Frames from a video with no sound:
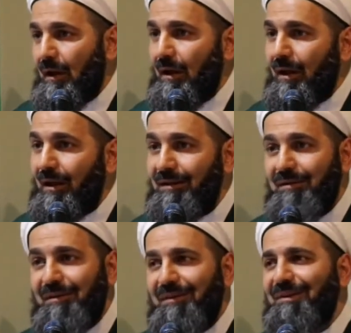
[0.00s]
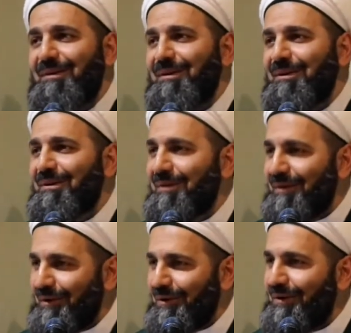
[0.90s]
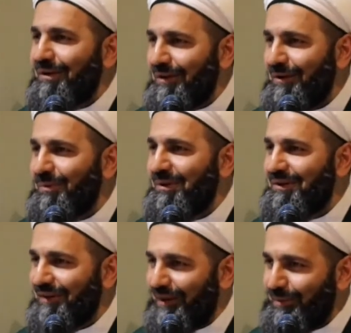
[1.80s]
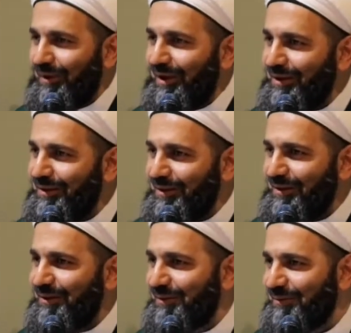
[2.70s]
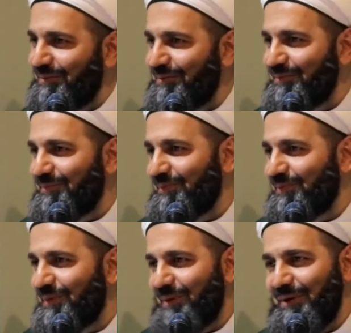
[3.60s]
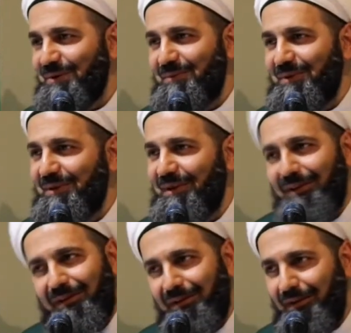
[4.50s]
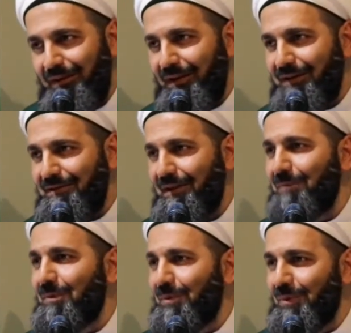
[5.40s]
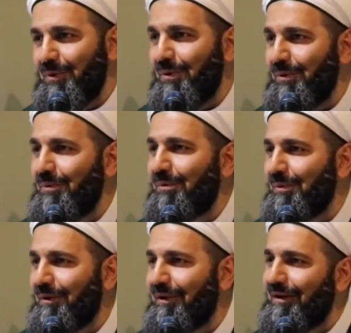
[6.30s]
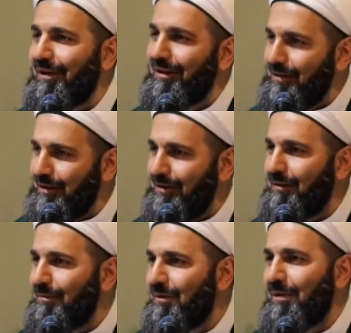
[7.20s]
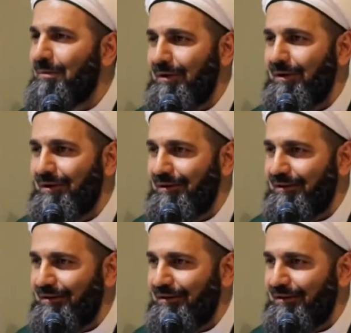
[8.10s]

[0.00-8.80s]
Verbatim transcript: And he would apply the the punishment, and the next time he will go. And then they bring him again